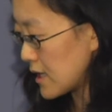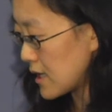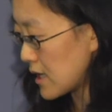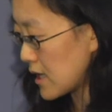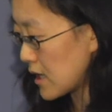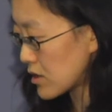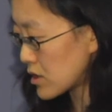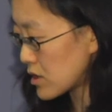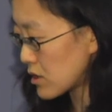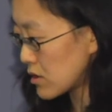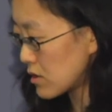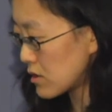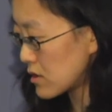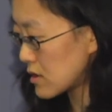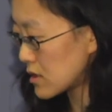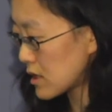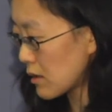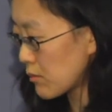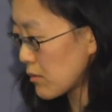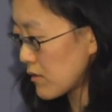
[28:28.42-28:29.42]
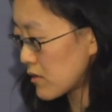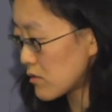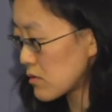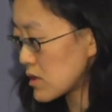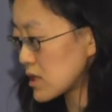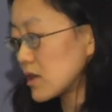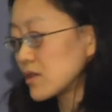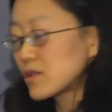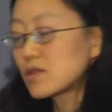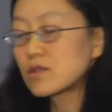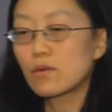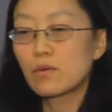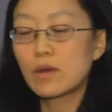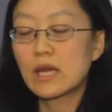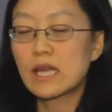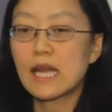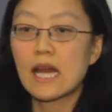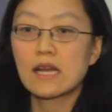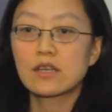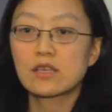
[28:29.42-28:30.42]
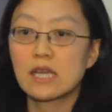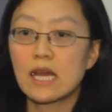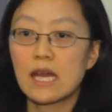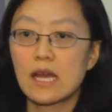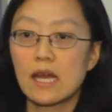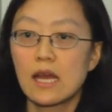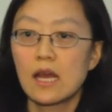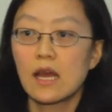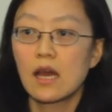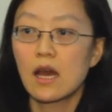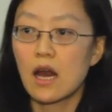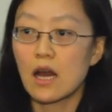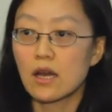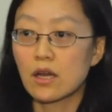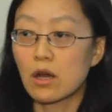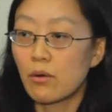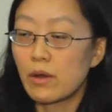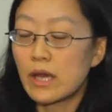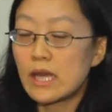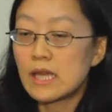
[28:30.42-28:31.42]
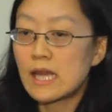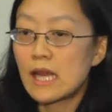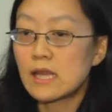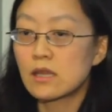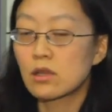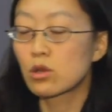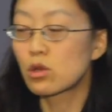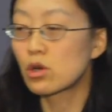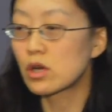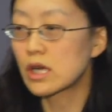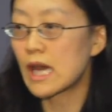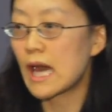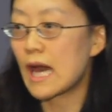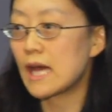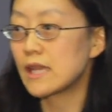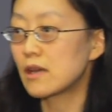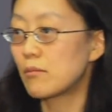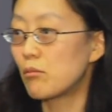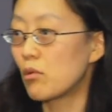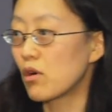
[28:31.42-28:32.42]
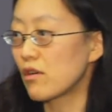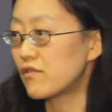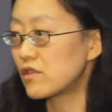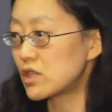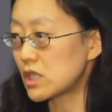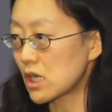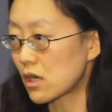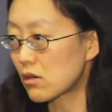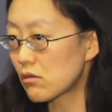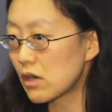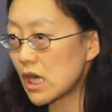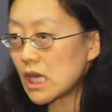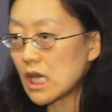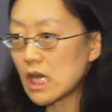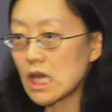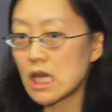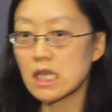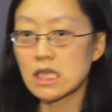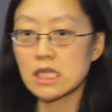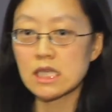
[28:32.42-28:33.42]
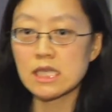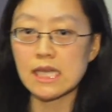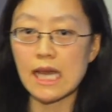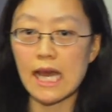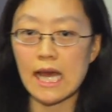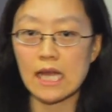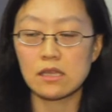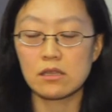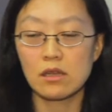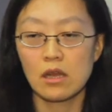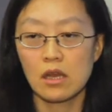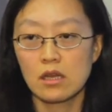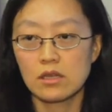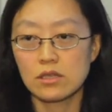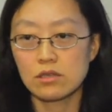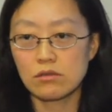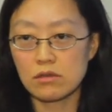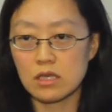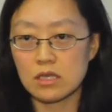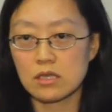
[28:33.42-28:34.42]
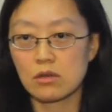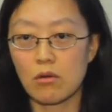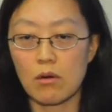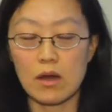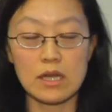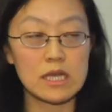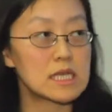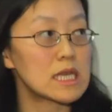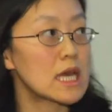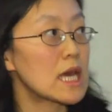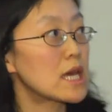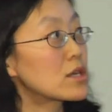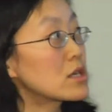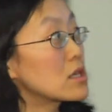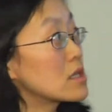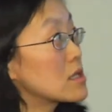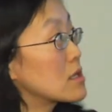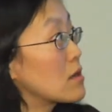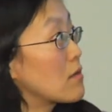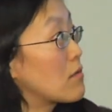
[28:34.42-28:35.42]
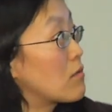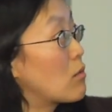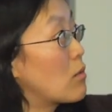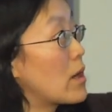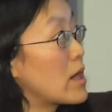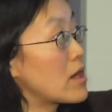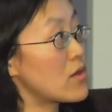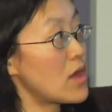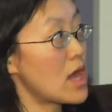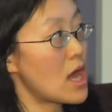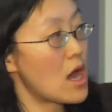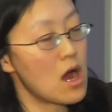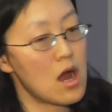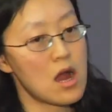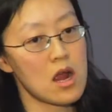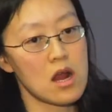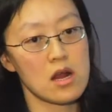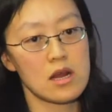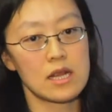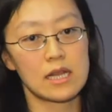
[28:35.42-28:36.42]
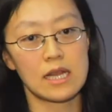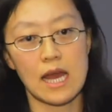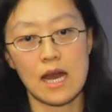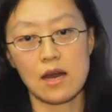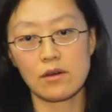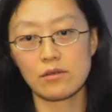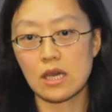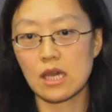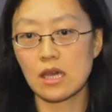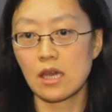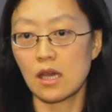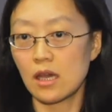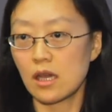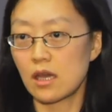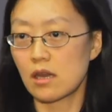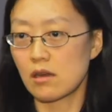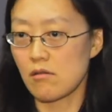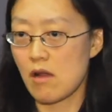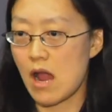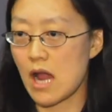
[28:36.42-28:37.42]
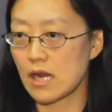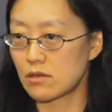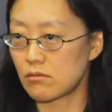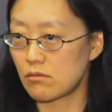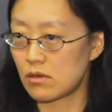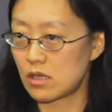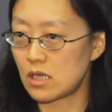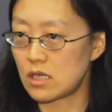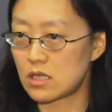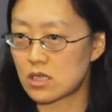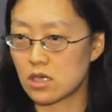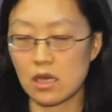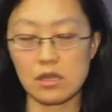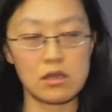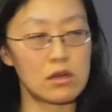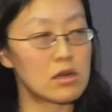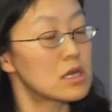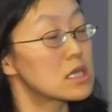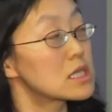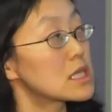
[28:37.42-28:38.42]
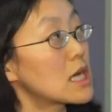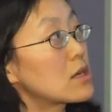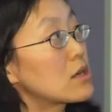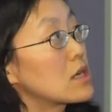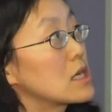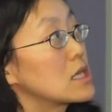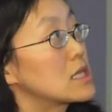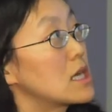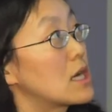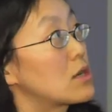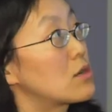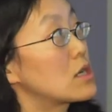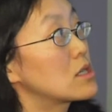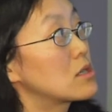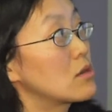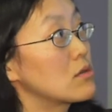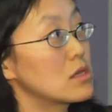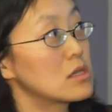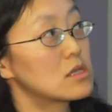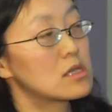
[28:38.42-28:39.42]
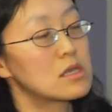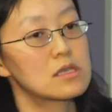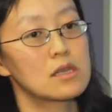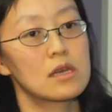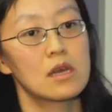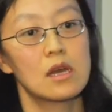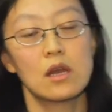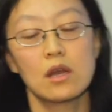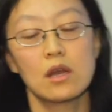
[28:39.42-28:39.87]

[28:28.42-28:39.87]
And I'll show you some of the results. So we can actually go in and look at the morphogen gradients and do these quantitations of where they are and how they interact with each other, et cetera, et cetera. So this is a